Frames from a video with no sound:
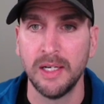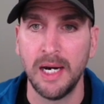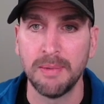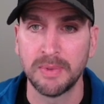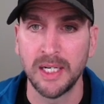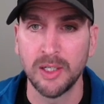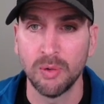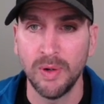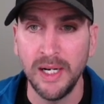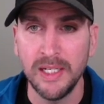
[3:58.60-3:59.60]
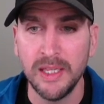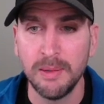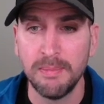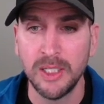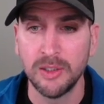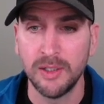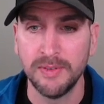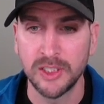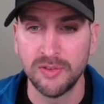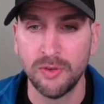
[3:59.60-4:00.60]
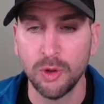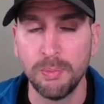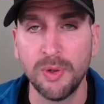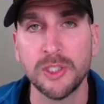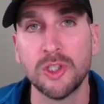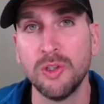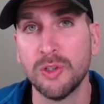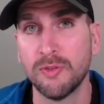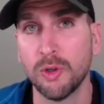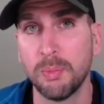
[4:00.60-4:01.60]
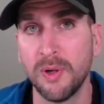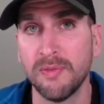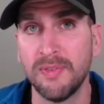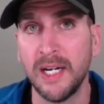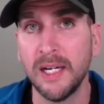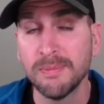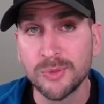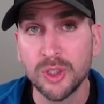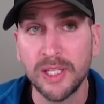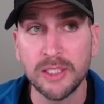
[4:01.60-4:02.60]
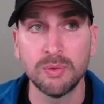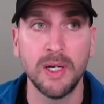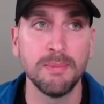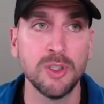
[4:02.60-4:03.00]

I'm kind of right in the middle of this 4.2 to 4.5. So that's why I'm